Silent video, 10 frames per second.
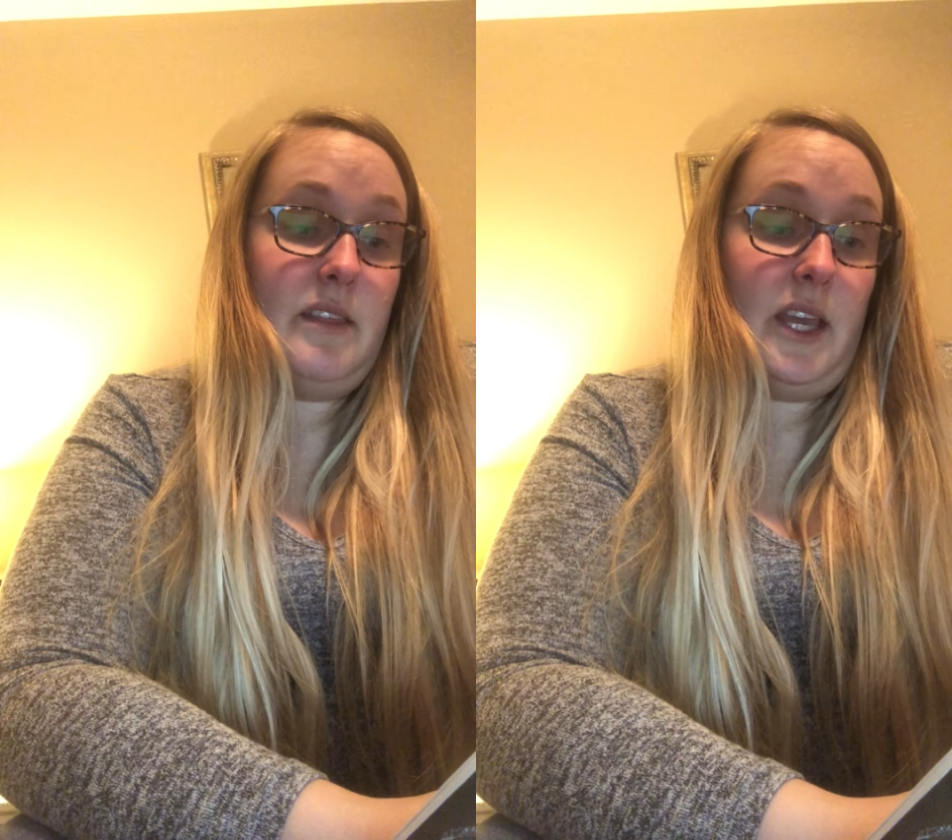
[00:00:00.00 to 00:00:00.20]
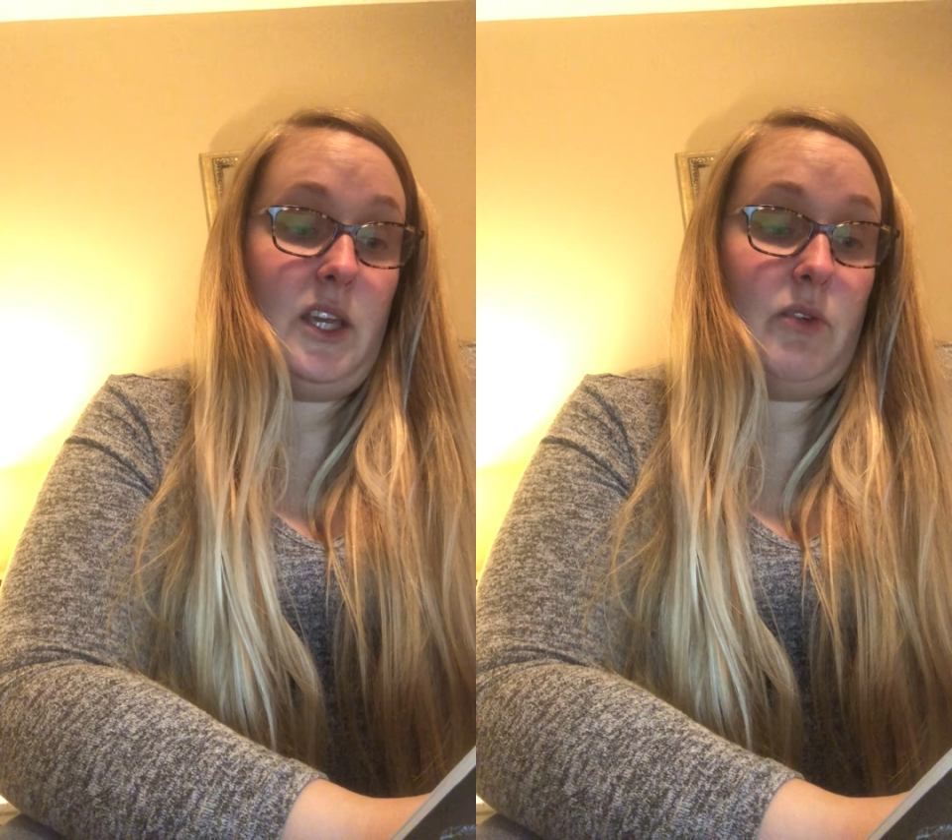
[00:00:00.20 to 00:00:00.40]

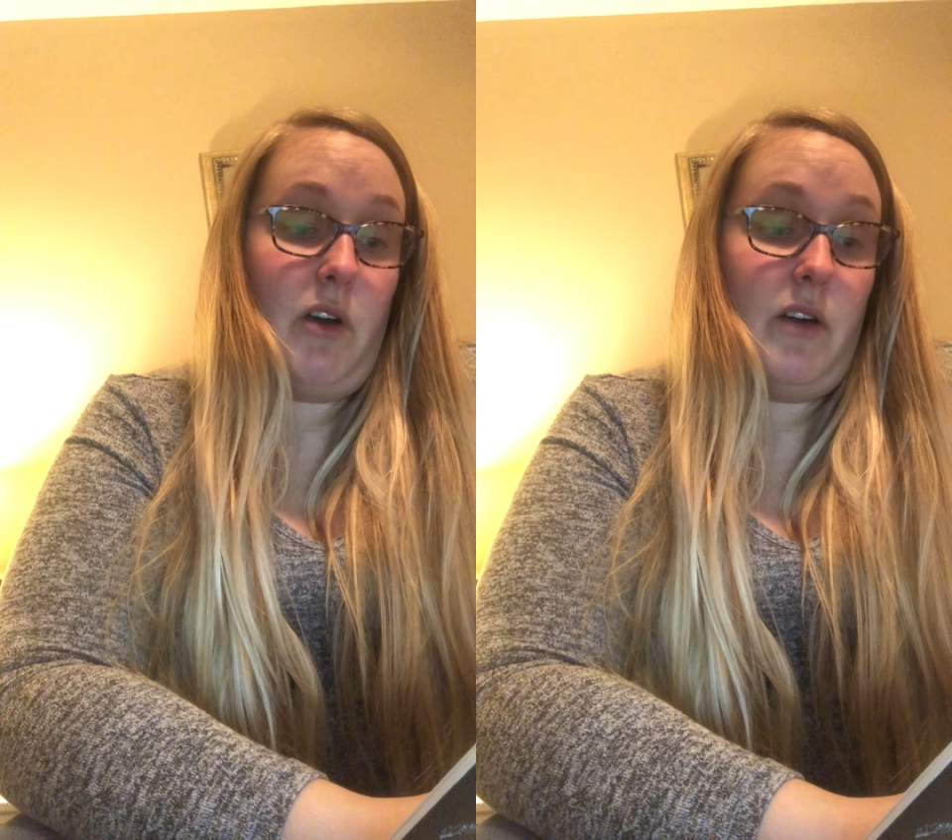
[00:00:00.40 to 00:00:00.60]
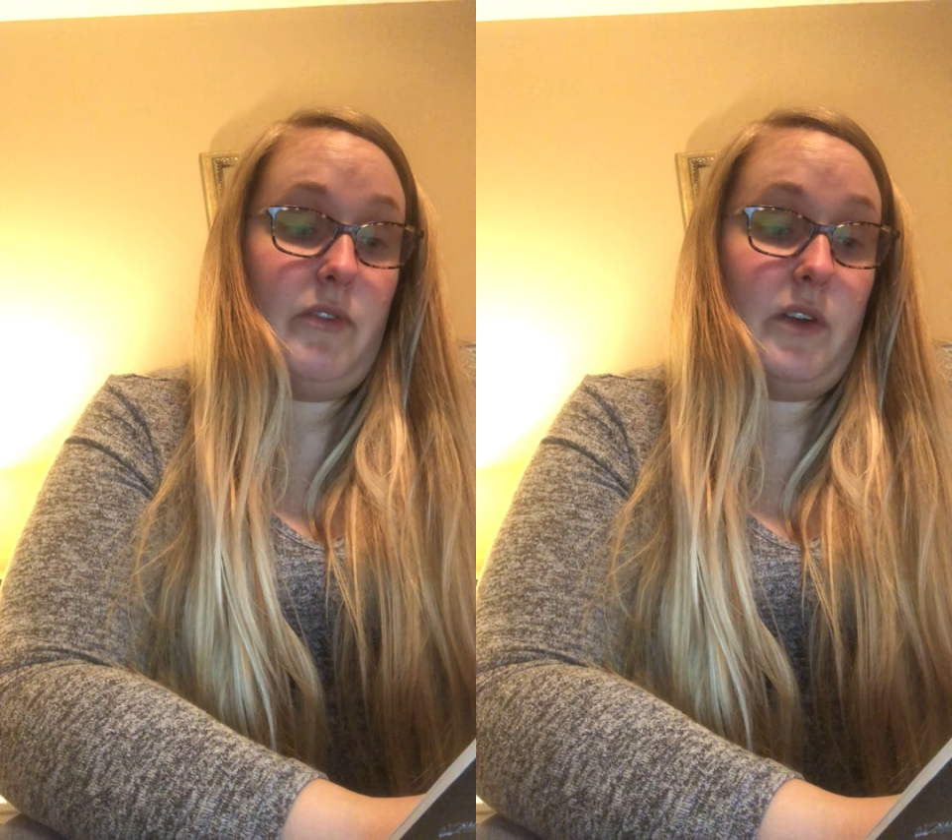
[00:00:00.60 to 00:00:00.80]
Thank you
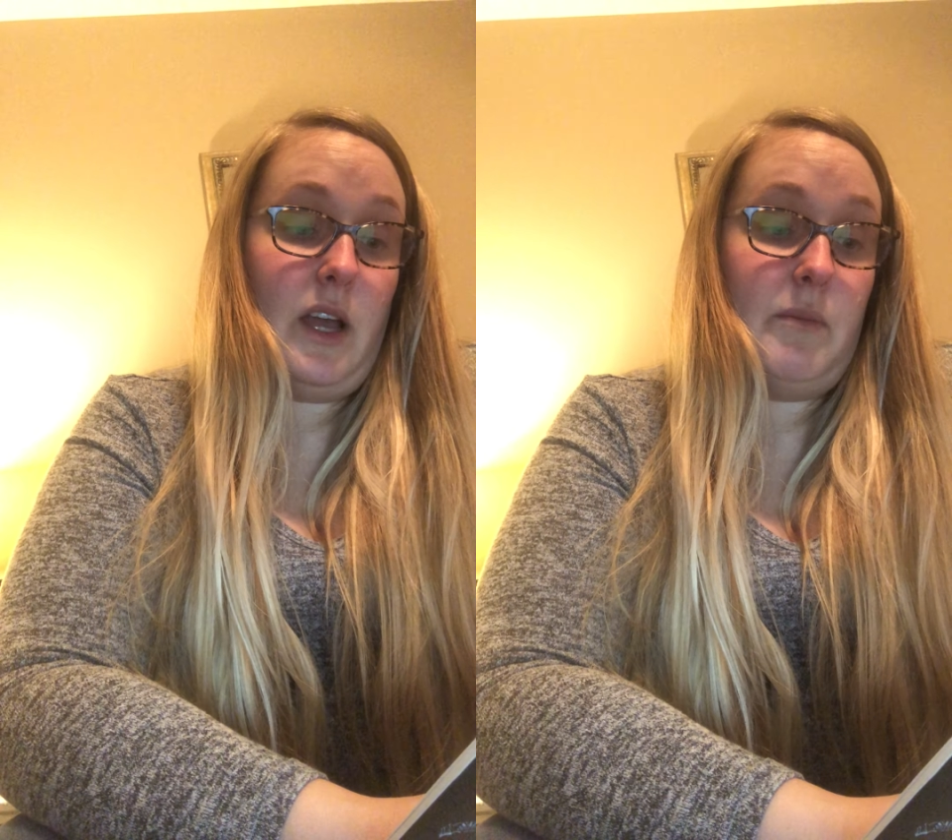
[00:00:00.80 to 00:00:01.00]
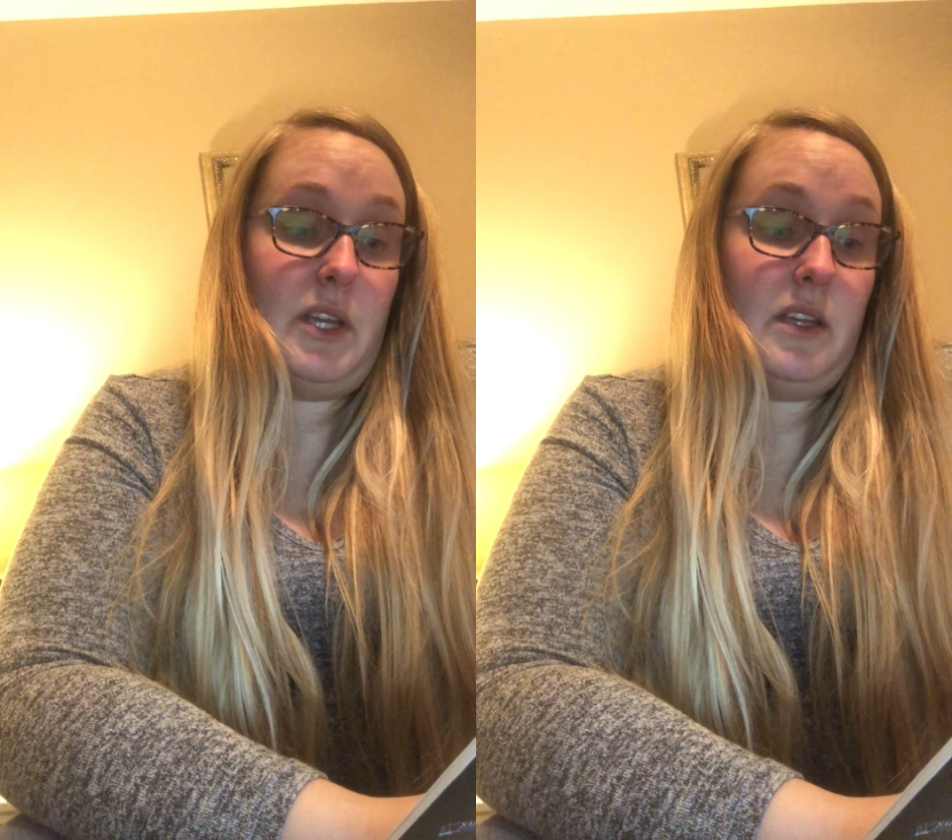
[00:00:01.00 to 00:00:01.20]
all for
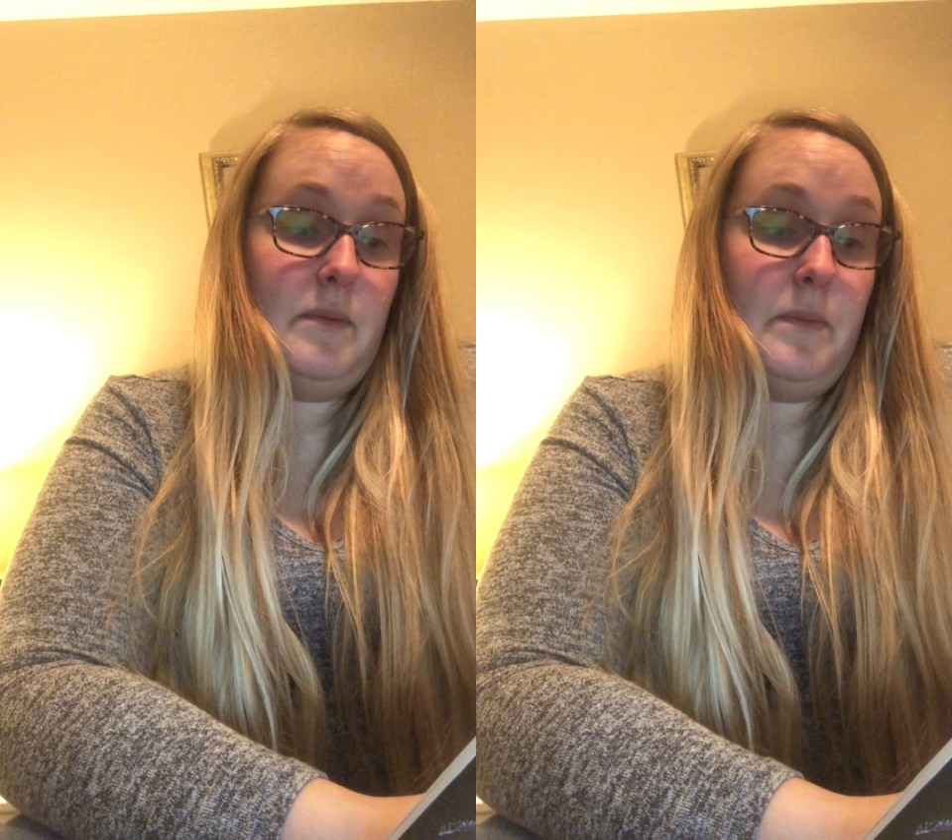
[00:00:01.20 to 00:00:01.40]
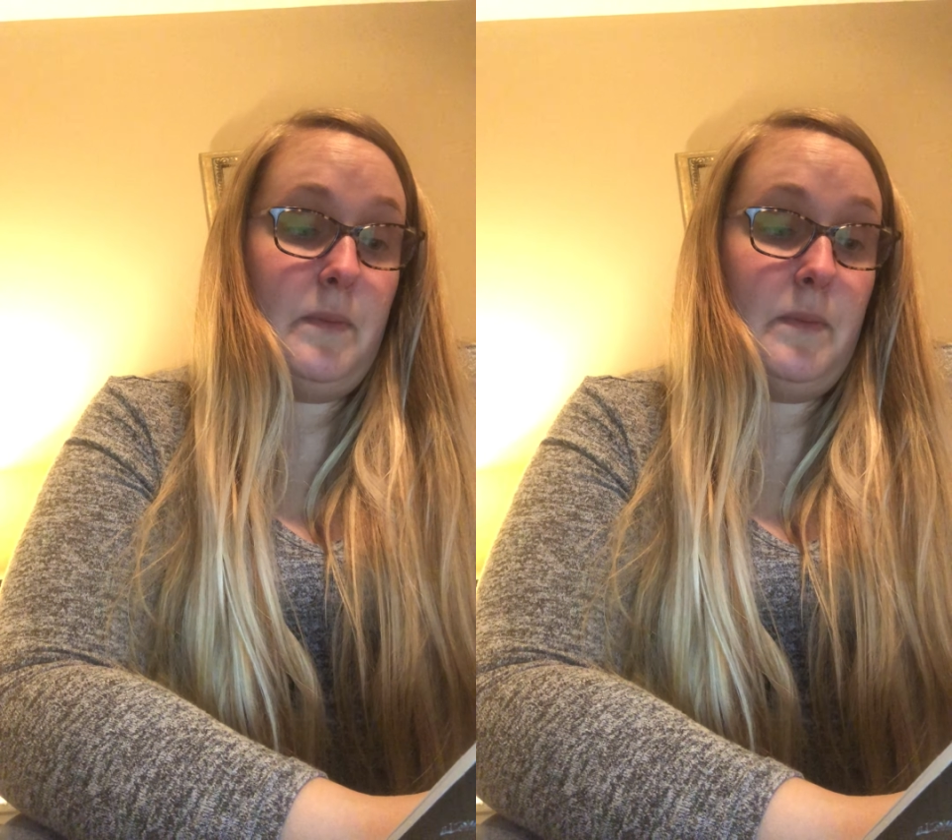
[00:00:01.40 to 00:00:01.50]
coming